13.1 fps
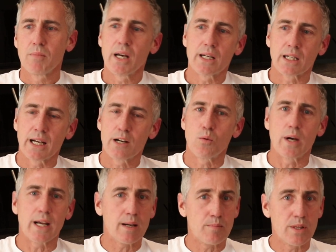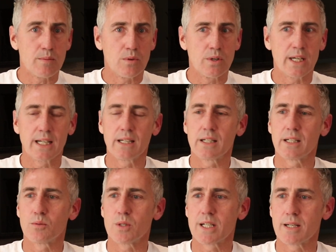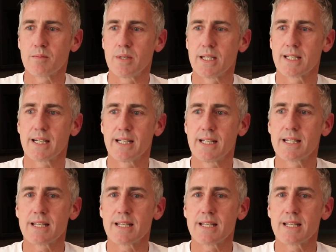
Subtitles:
I'd kind of wake up in the morning. It would take me, say,